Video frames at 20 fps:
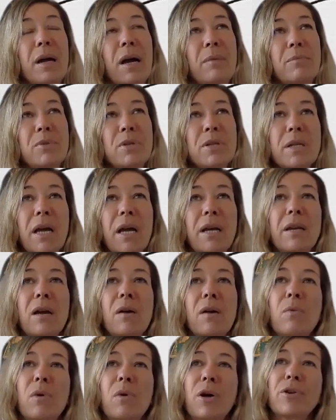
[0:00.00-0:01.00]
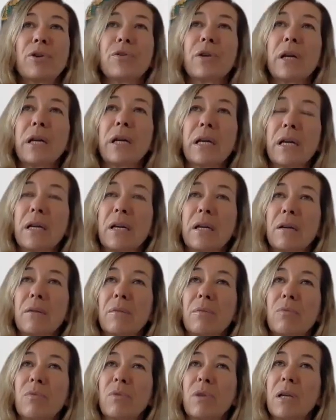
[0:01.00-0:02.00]
just kind of wandering in a
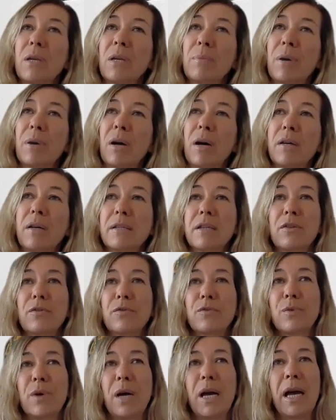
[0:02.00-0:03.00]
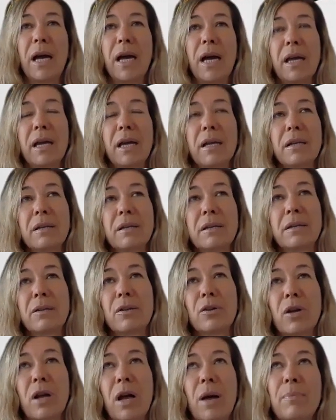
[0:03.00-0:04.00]
really positive way and
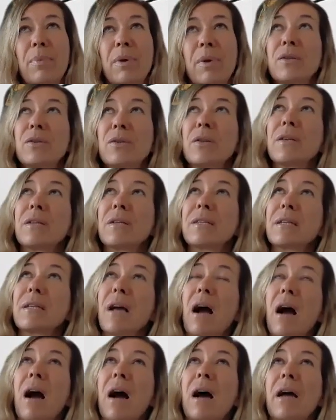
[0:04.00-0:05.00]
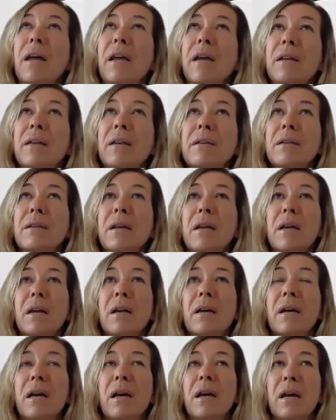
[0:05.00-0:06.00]
look up into the sky,
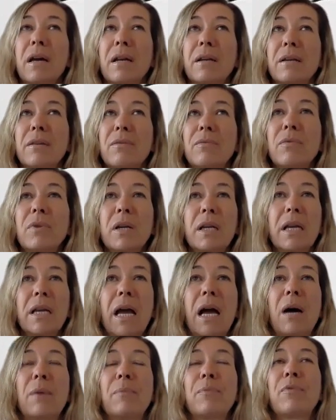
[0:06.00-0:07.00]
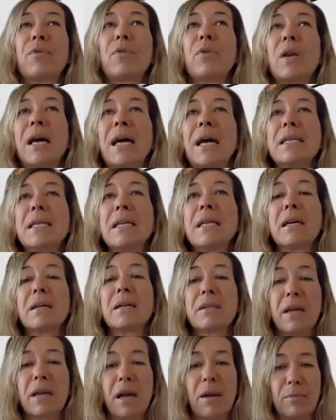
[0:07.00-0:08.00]
and really helpful
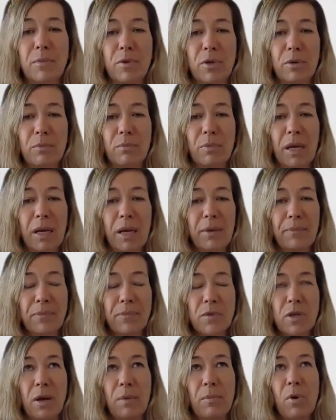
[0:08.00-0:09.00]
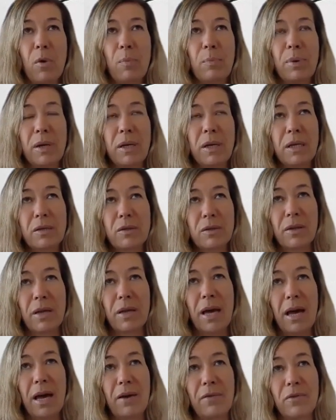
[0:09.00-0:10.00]
ideas come to me. So I'm opening to the
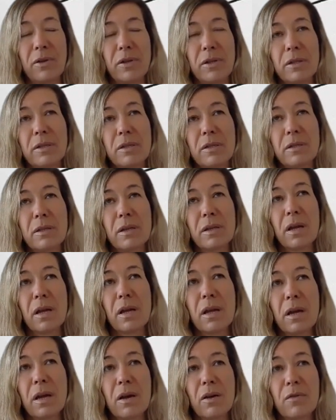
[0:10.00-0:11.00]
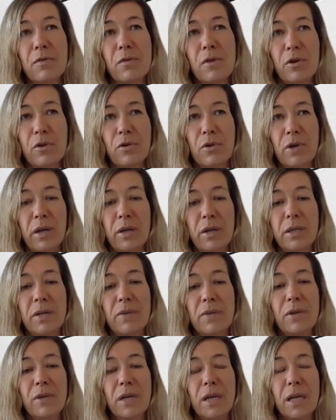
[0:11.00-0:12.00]
heavens for
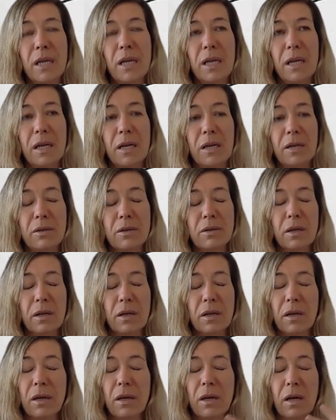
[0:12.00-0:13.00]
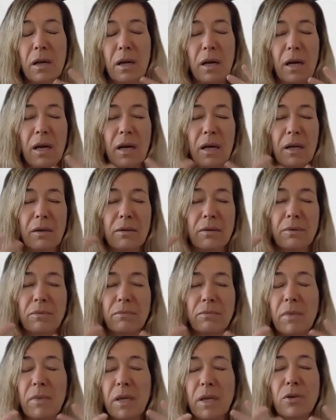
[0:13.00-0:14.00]
creativity and
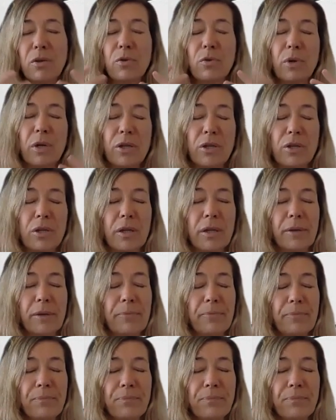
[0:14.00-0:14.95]
intuition.